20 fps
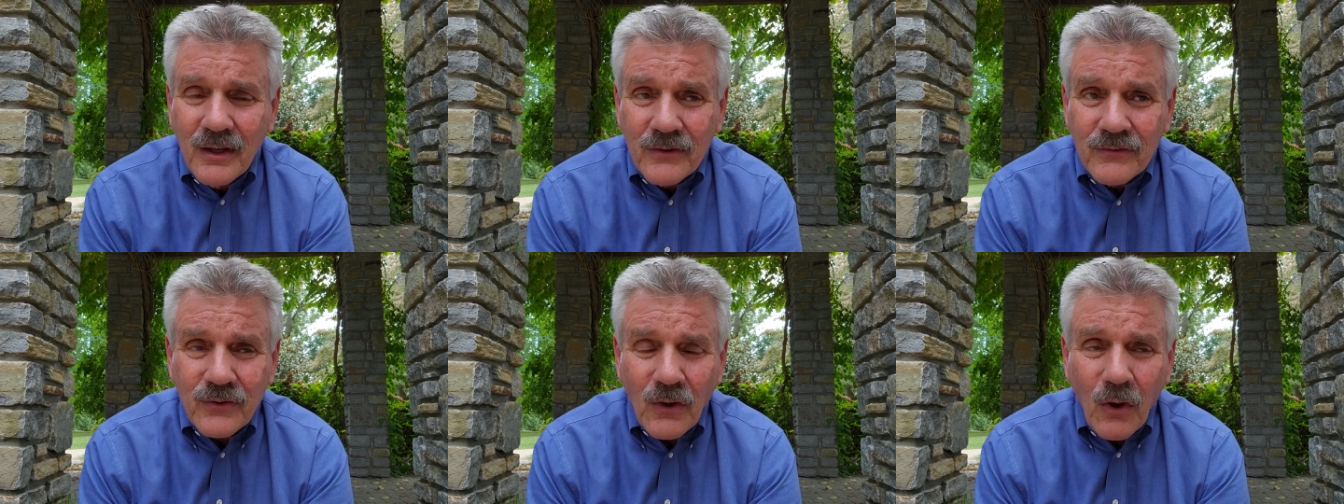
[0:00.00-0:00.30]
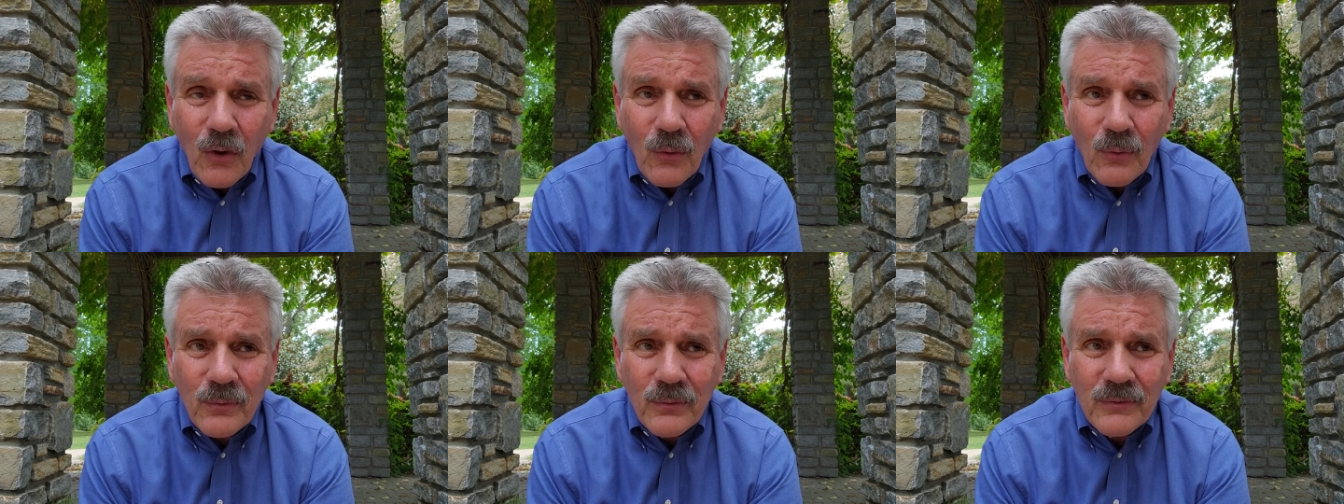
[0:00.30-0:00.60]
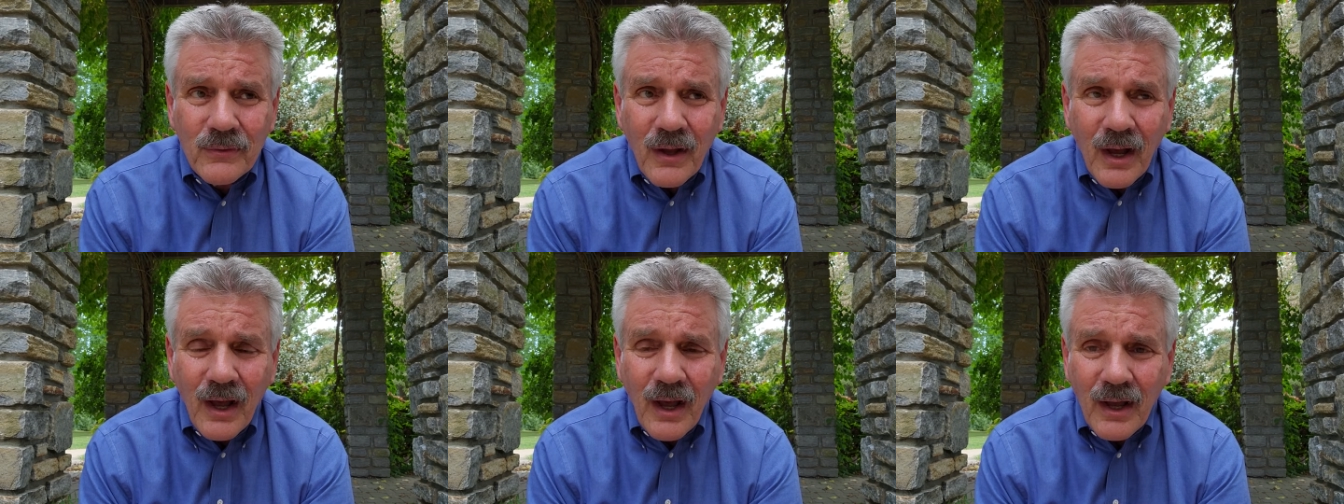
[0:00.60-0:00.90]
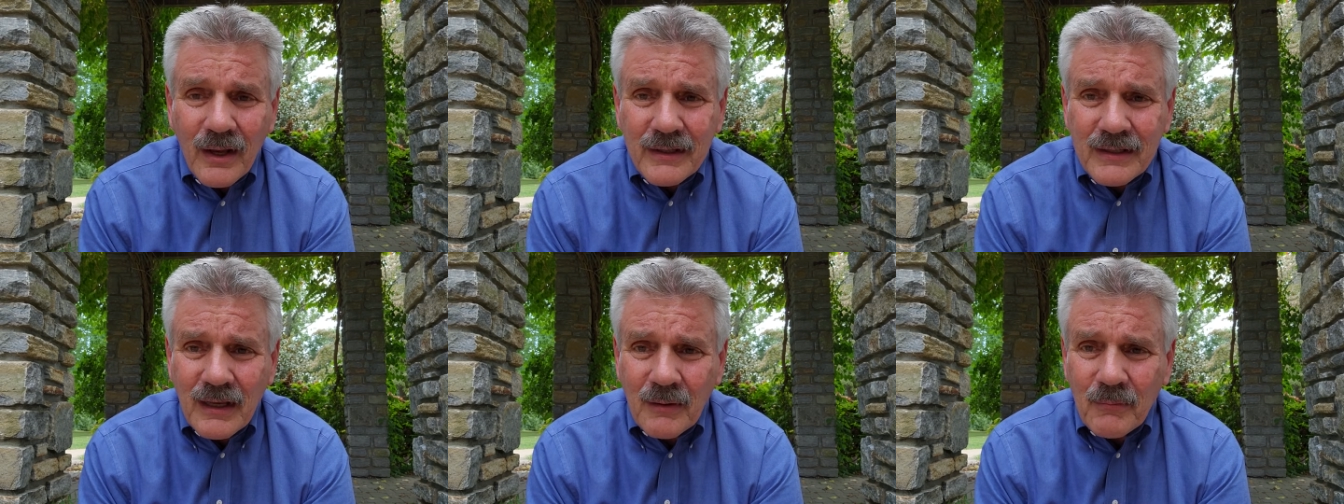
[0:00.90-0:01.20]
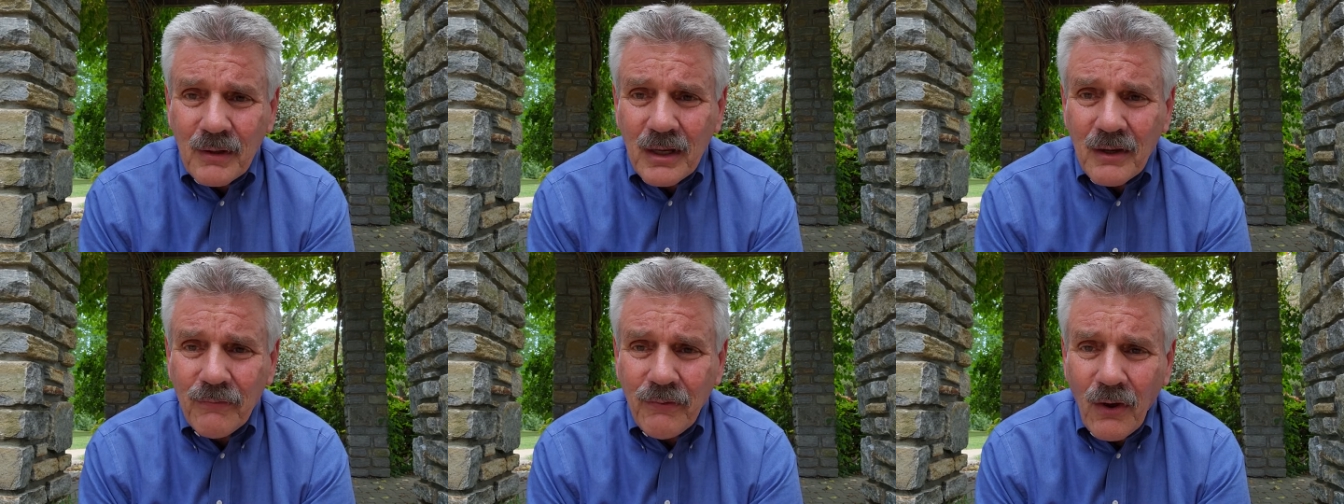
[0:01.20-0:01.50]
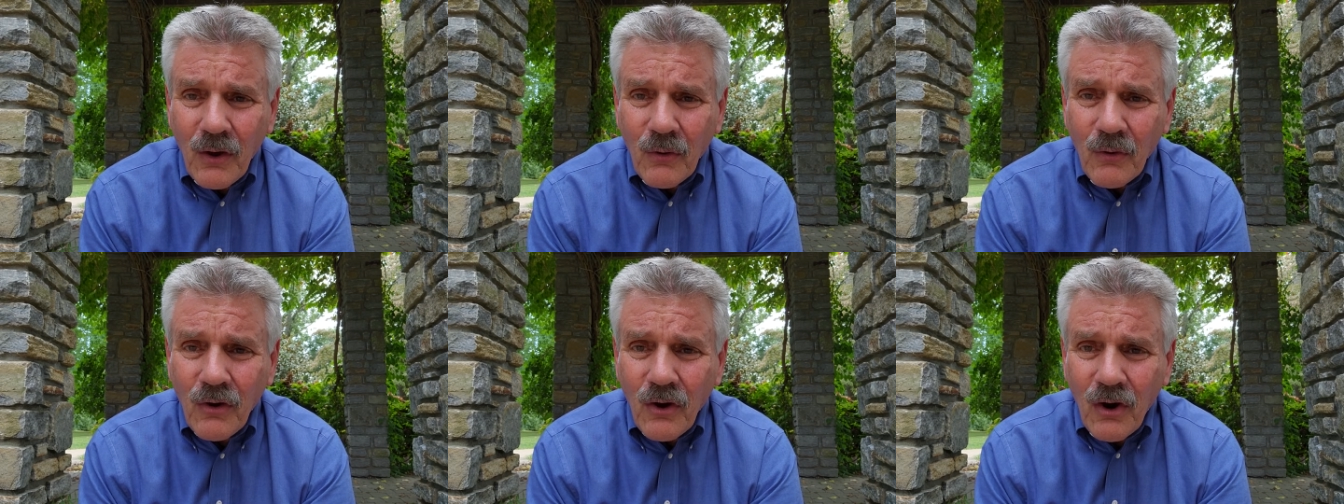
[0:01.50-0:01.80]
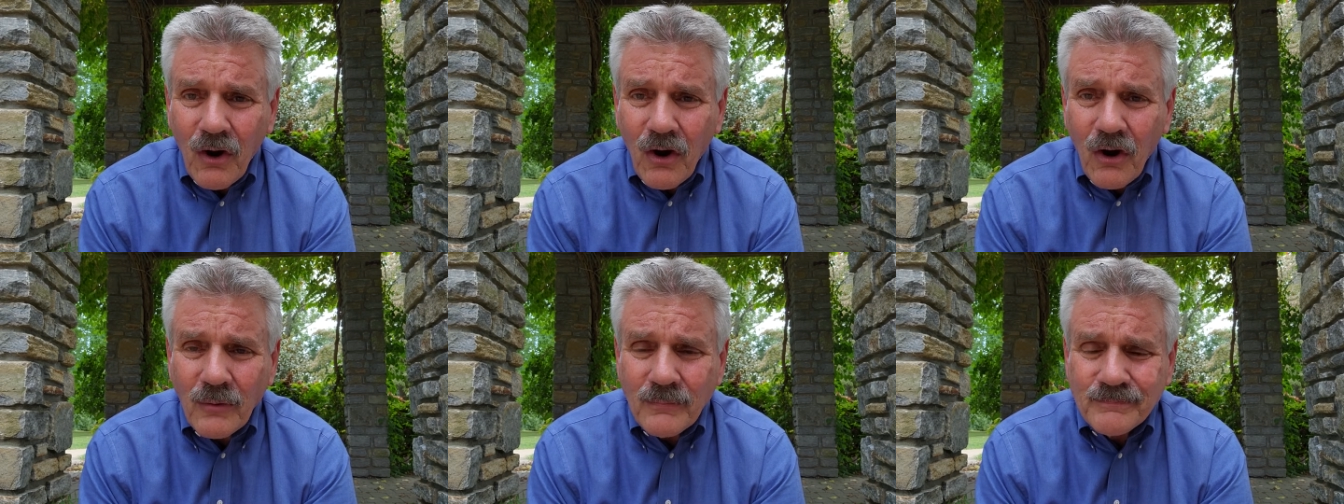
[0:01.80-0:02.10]
So uh, give me a phone
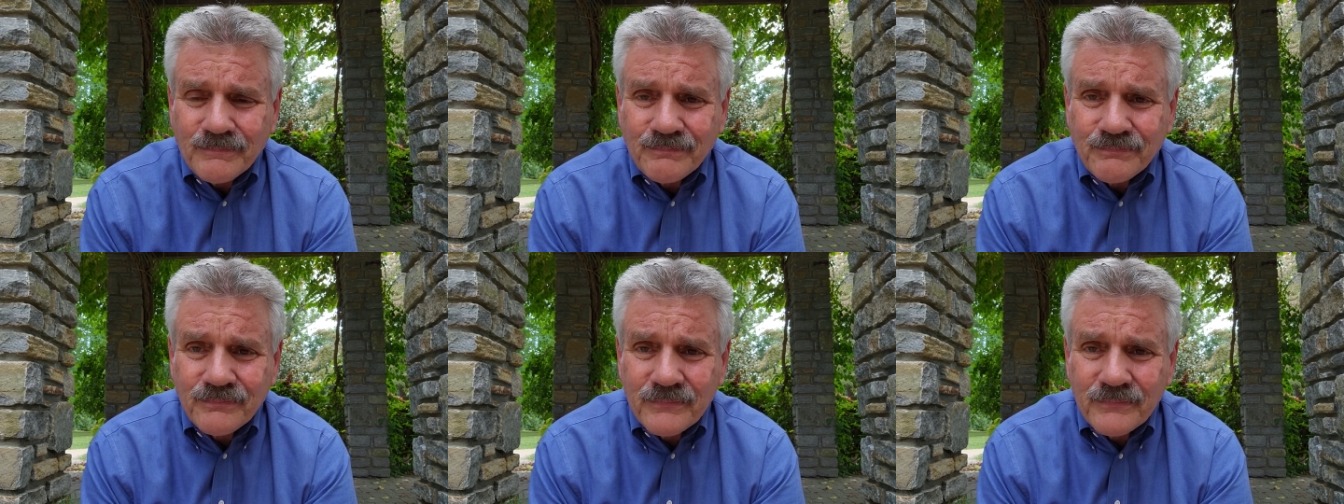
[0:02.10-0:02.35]
call,